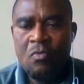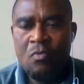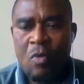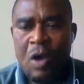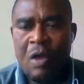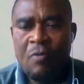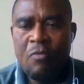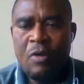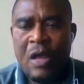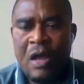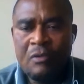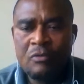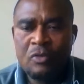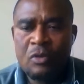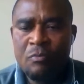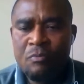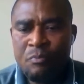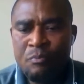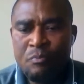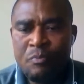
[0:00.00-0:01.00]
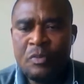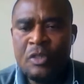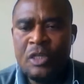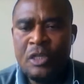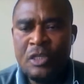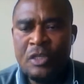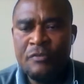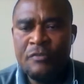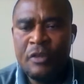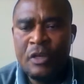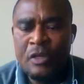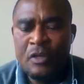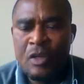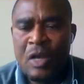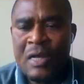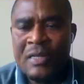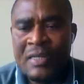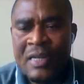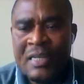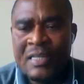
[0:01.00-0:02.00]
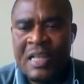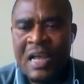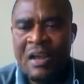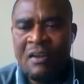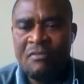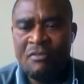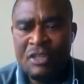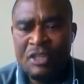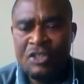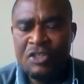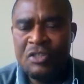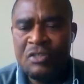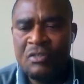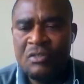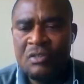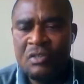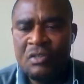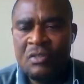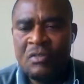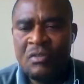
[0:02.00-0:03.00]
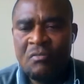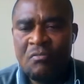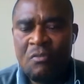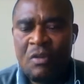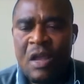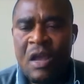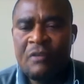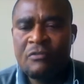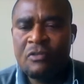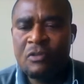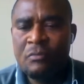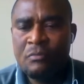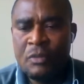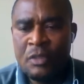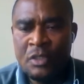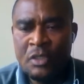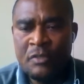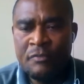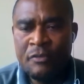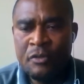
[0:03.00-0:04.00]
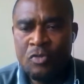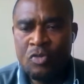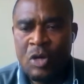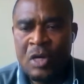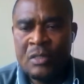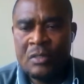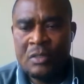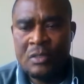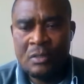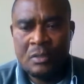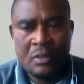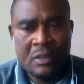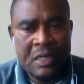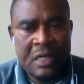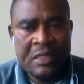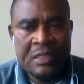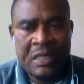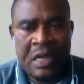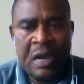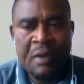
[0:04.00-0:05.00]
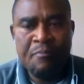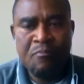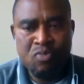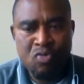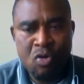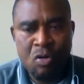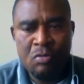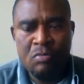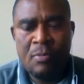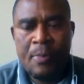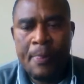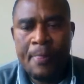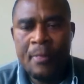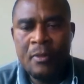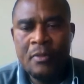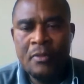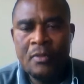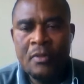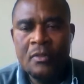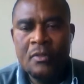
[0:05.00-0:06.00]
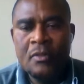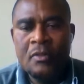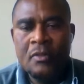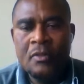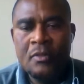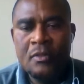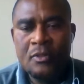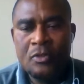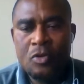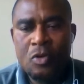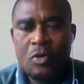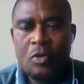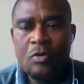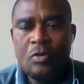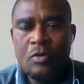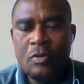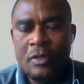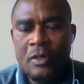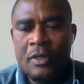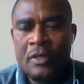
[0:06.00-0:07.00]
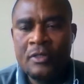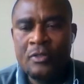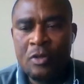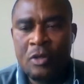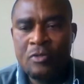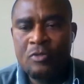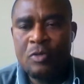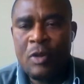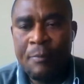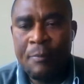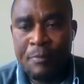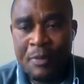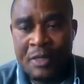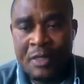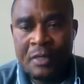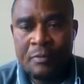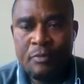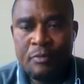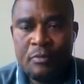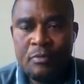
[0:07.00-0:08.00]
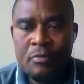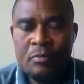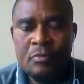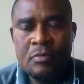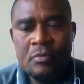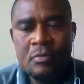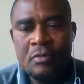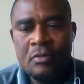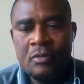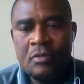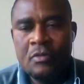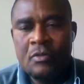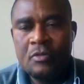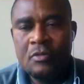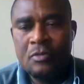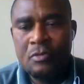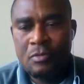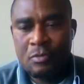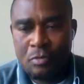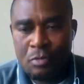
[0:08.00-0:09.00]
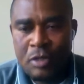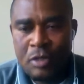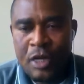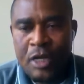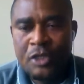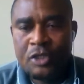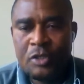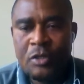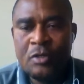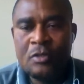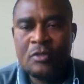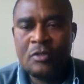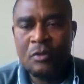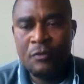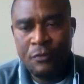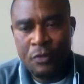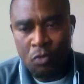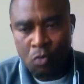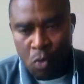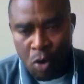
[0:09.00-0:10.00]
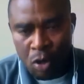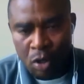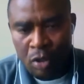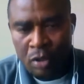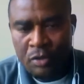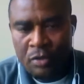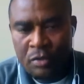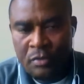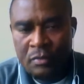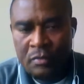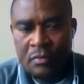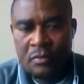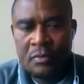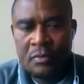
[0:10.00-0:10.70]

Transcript: While we have some individuals that are rich, we have some individuals that are poor. So it's also applicable to nations of the world.